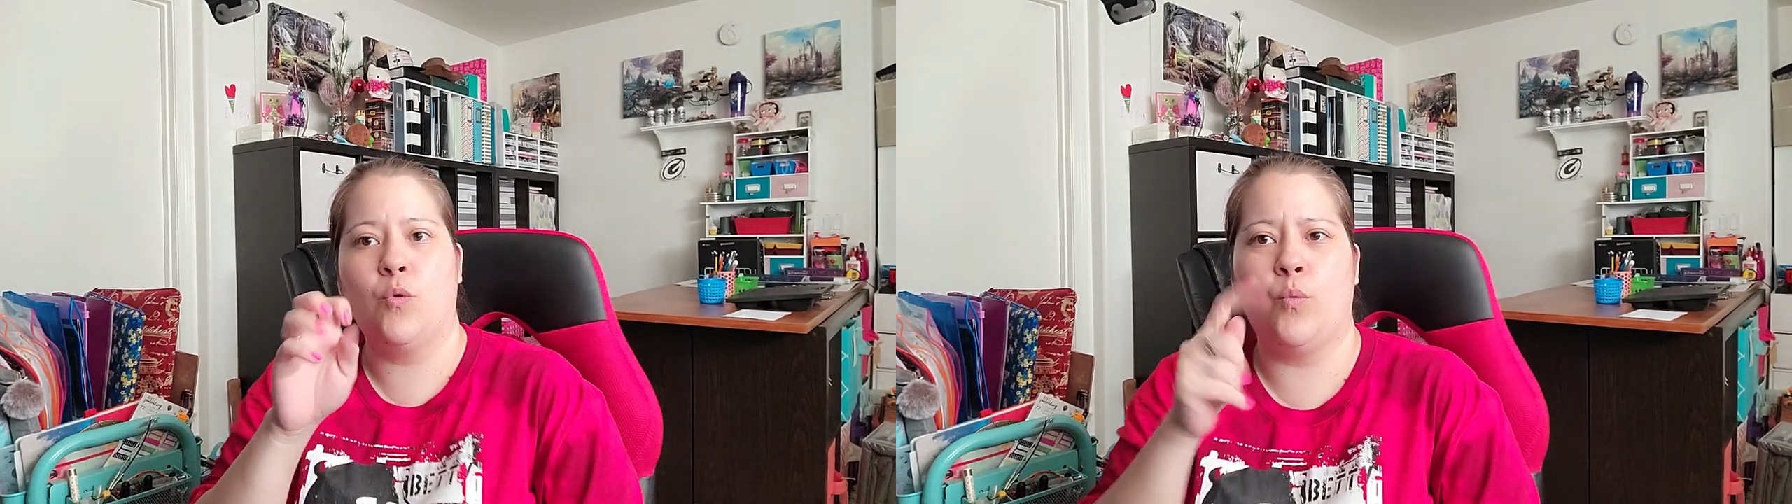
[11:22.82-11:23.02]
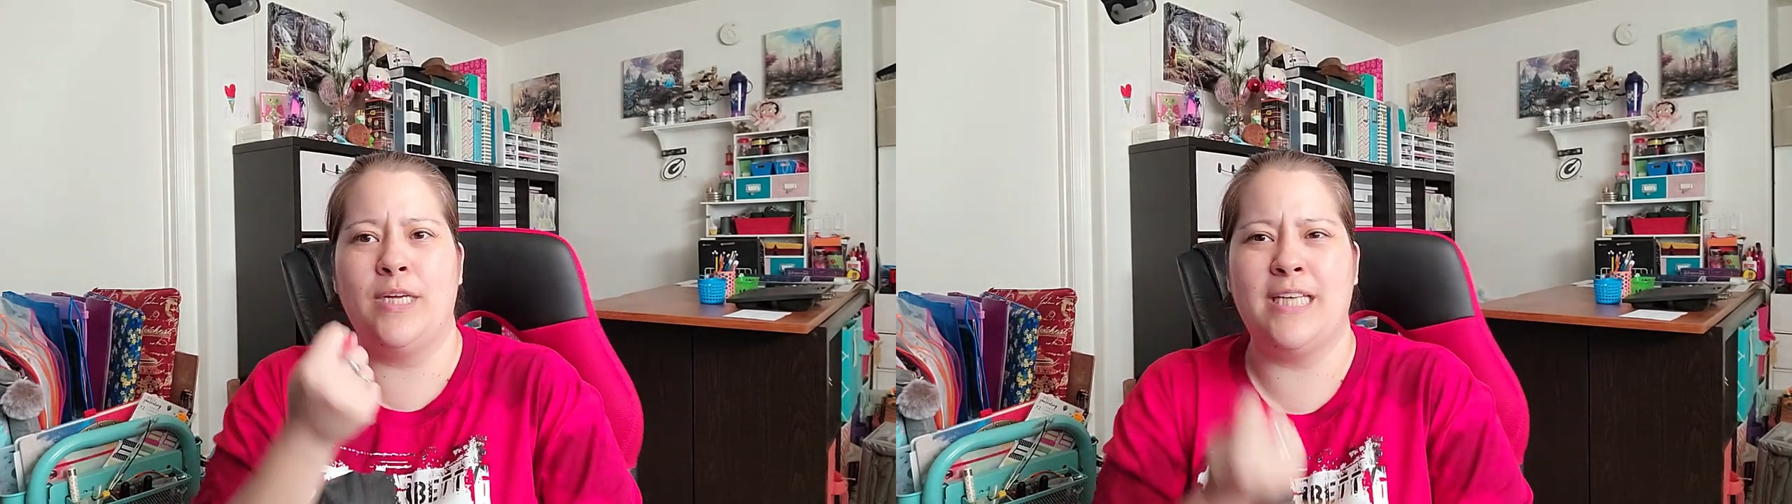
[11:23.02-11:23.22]

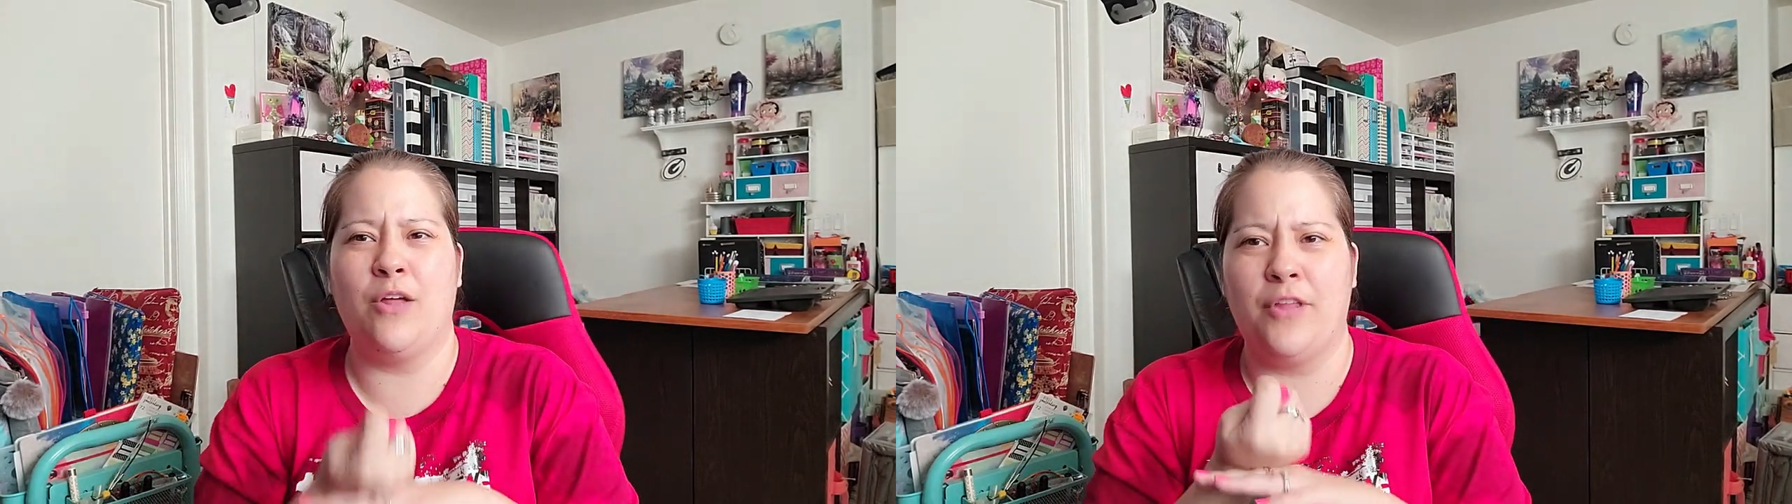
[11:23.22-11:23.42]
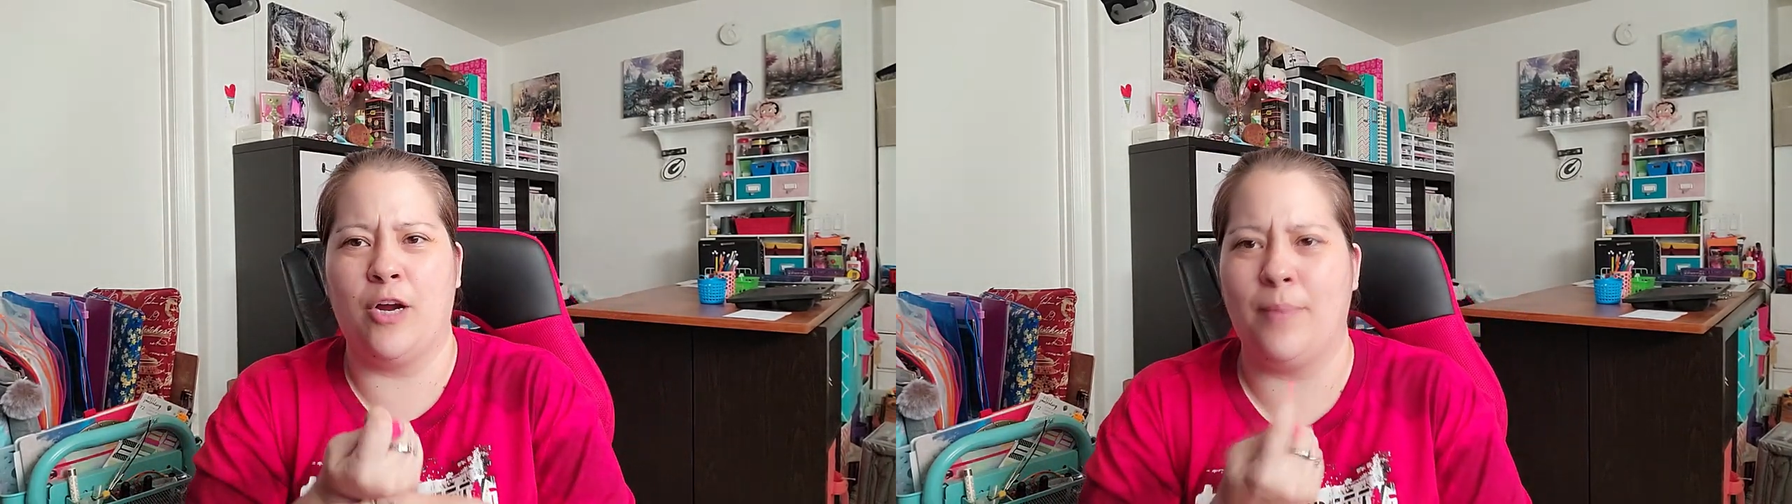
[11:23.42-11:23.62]

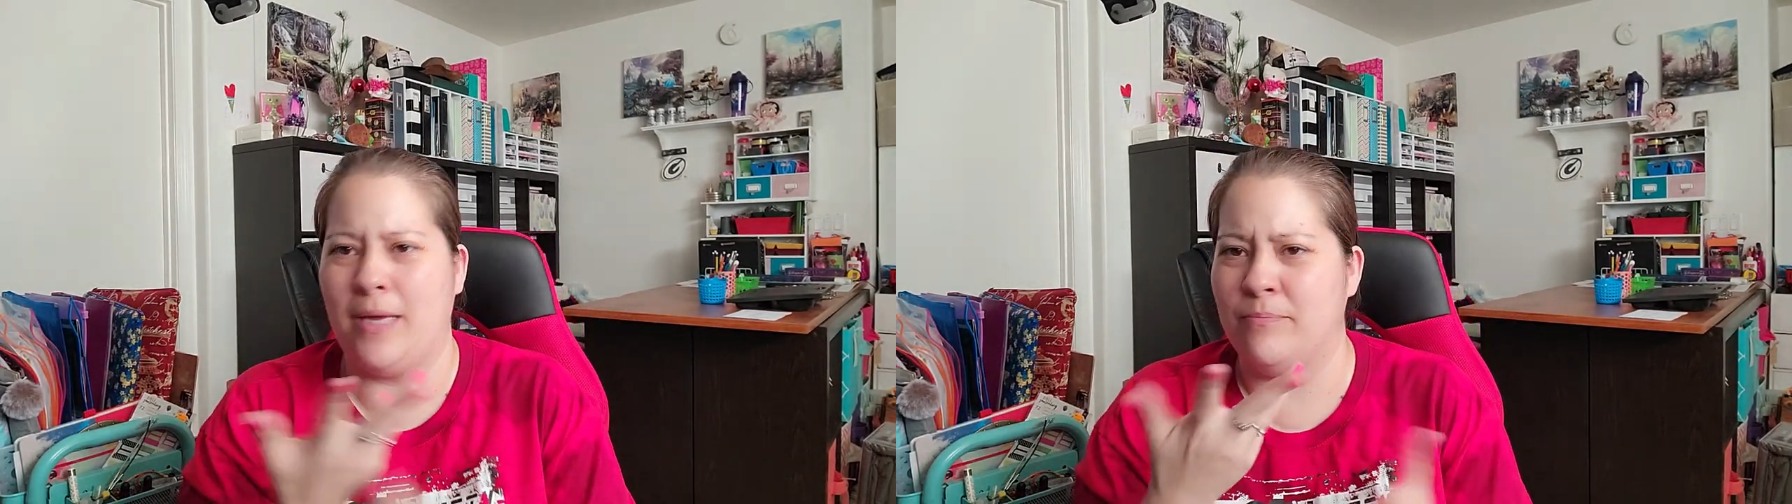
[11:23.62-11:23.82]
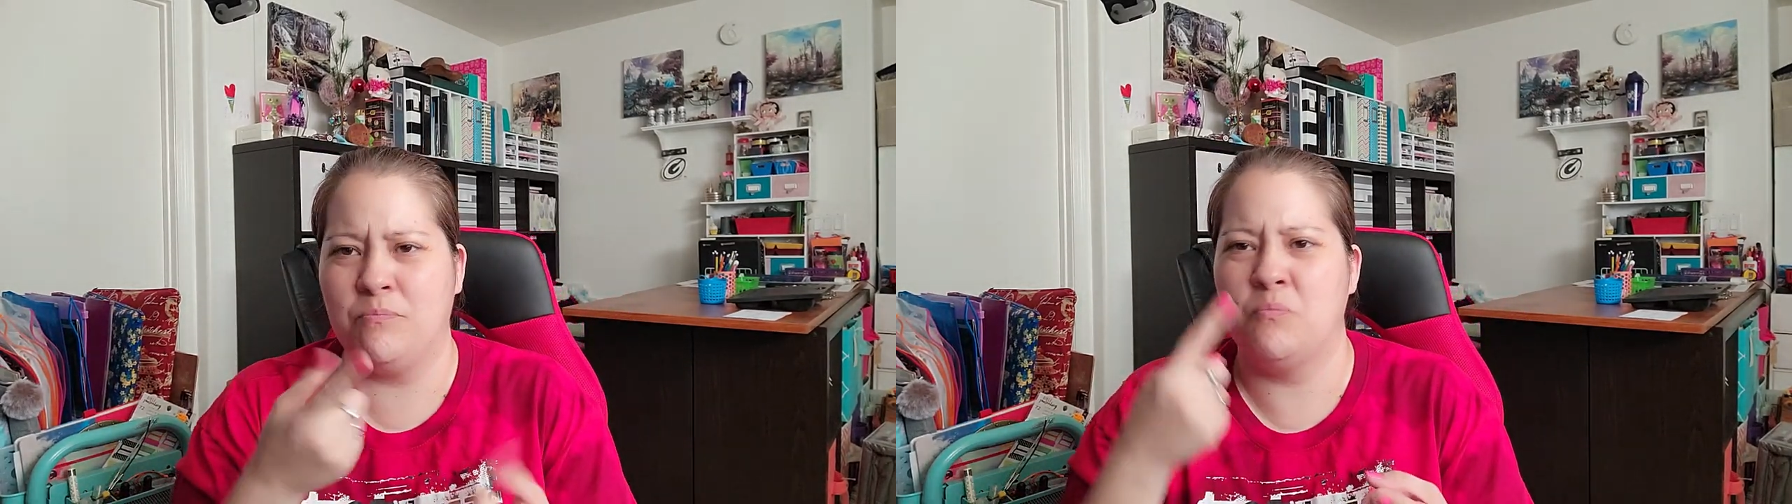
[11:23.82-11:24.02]
retail
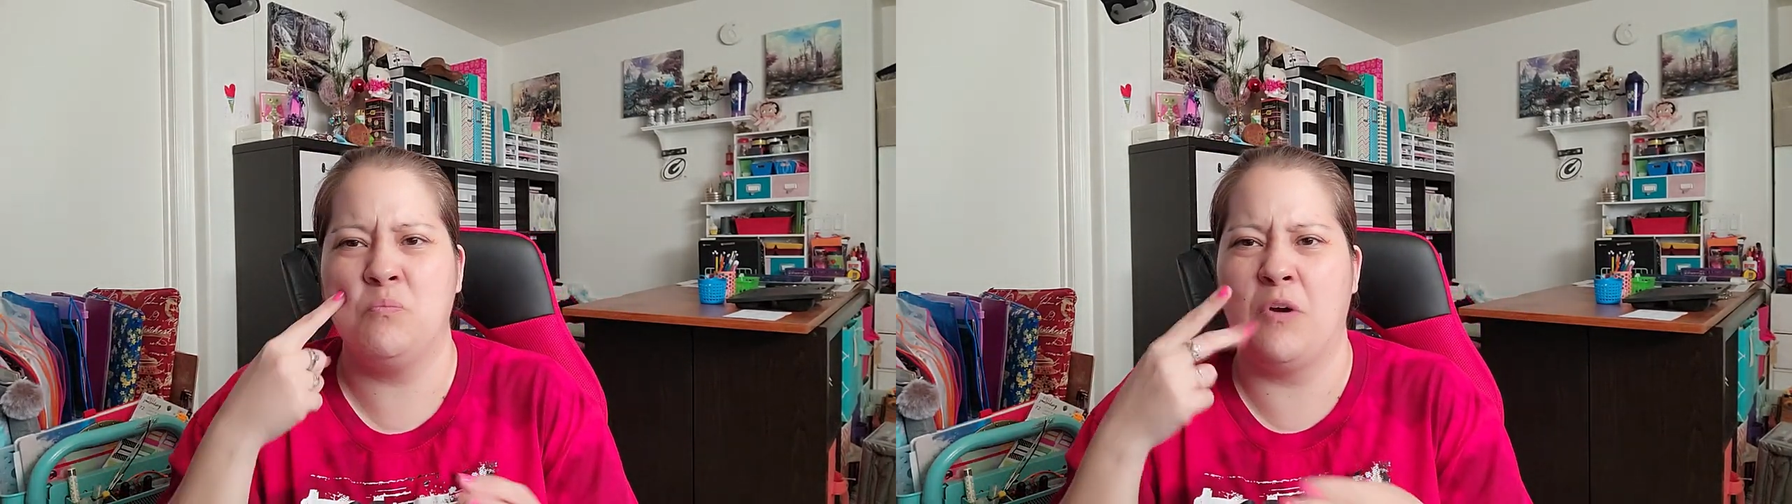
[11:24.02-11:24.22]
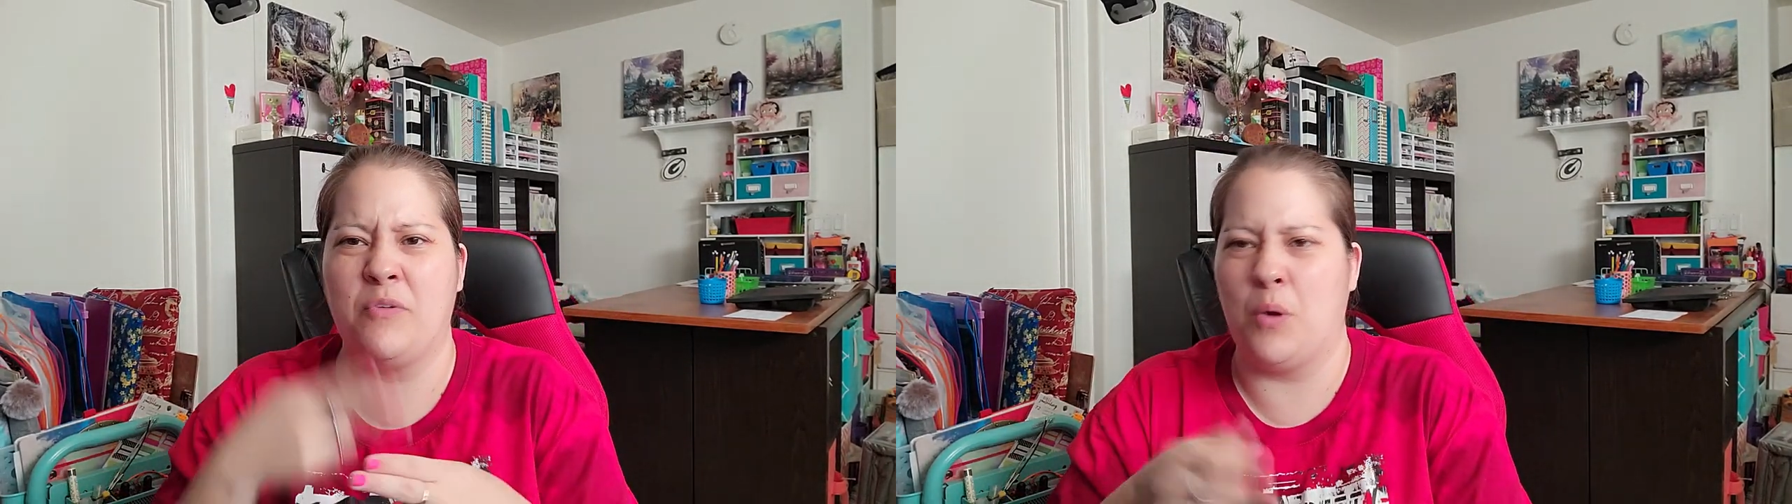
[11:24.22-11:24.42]
therapy,
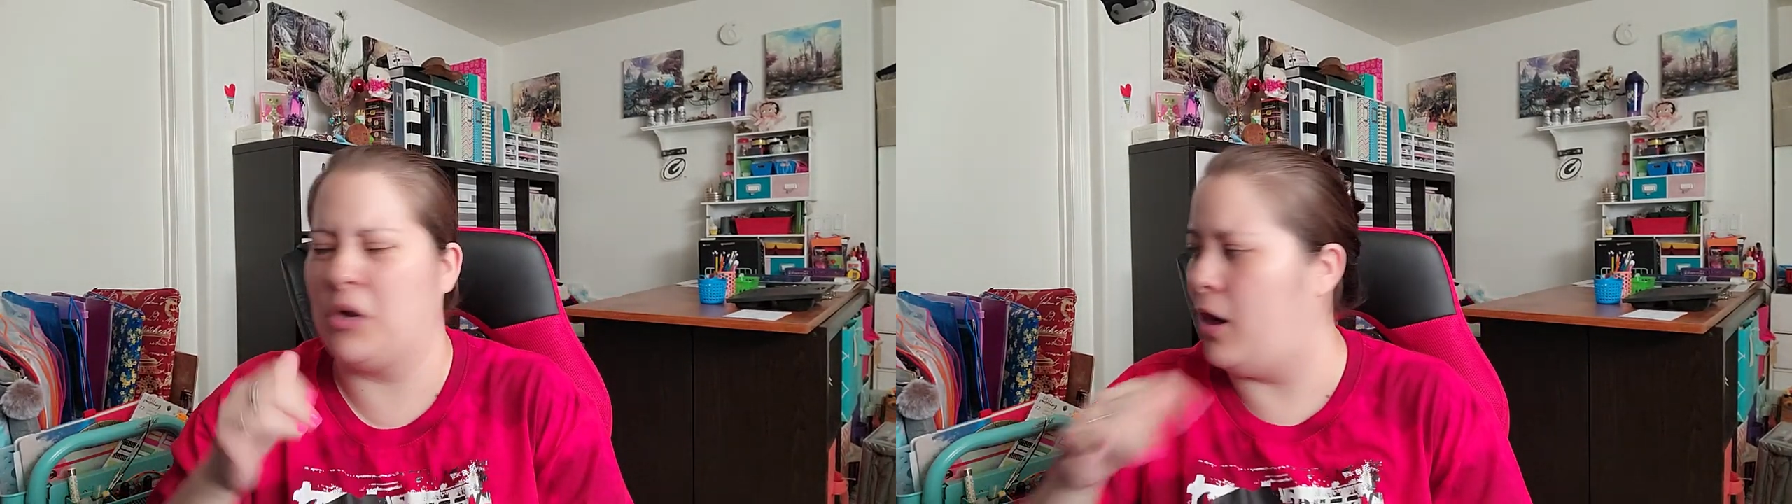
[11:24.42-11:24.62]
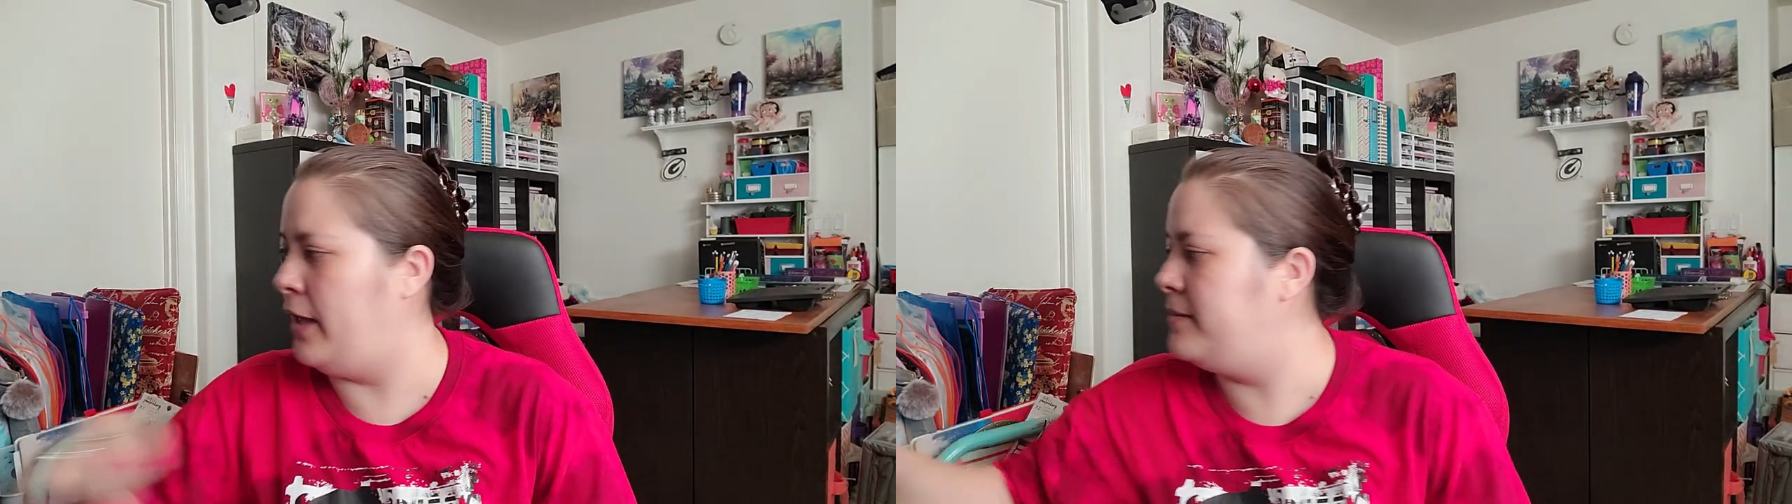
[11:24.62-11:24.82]
whatever you want
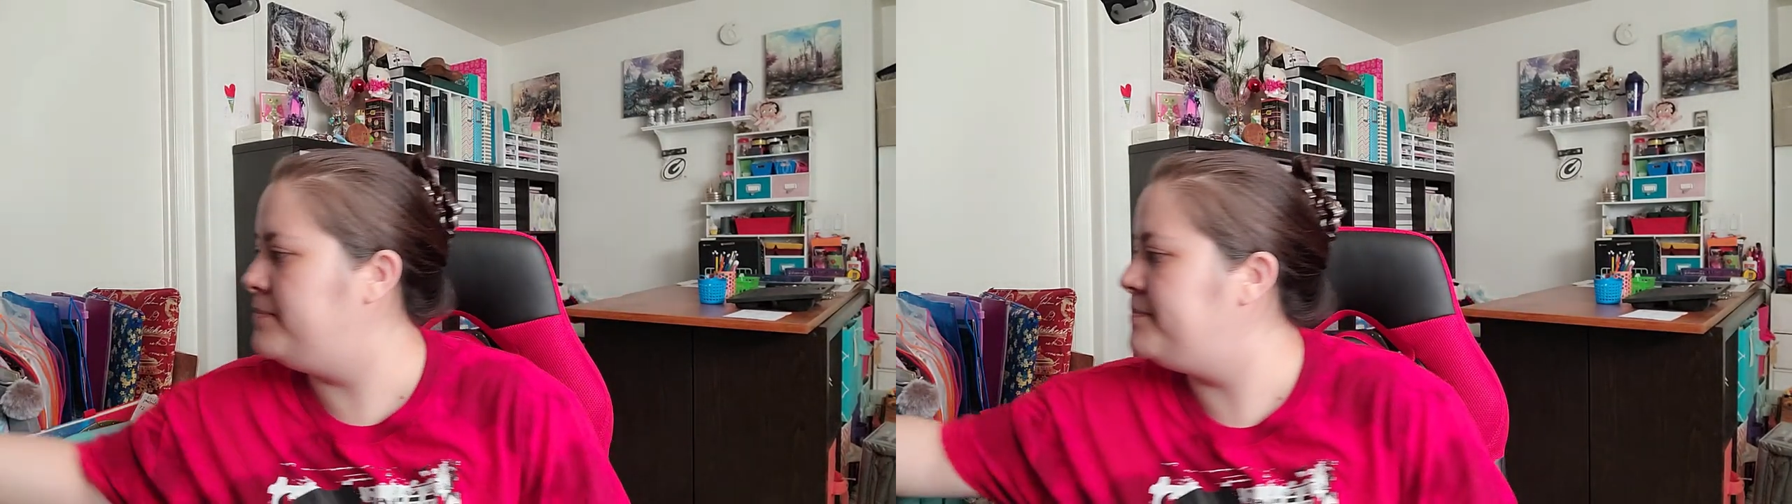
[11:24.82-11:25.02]
to call it.